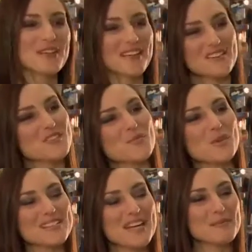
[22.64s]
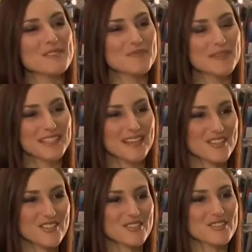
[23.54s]
Rakesh, what types of
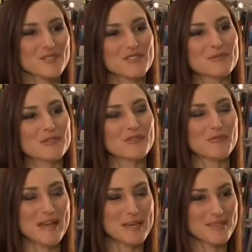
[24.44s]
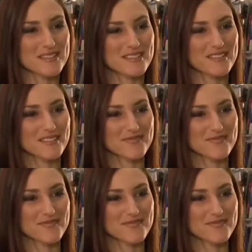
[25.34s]
medication is suitable for babies?